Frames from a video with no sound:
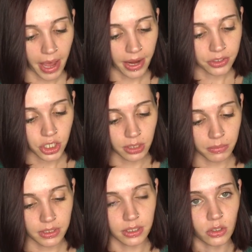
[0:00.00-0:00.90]
packaging
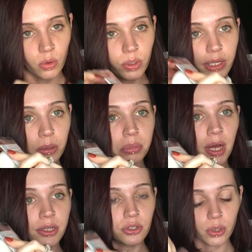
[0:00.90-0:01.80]
because I don't want to like
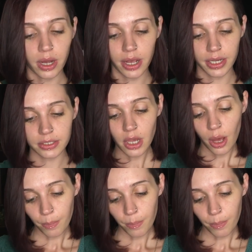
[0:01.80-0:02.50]
blind you guys.